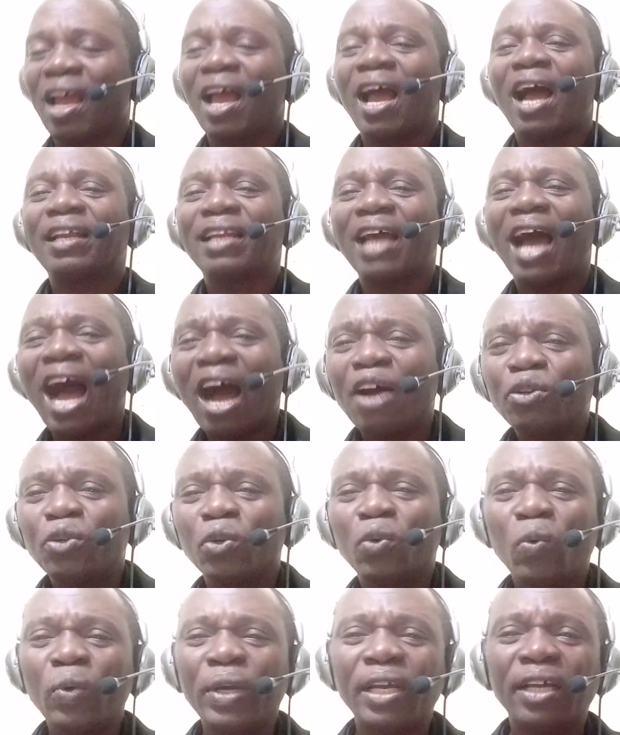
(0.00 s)
and how
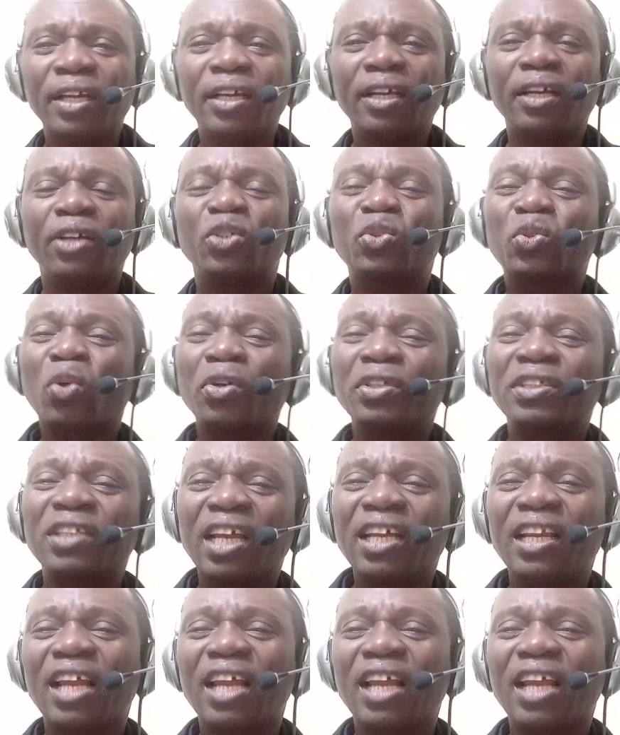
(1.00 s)
do we sustain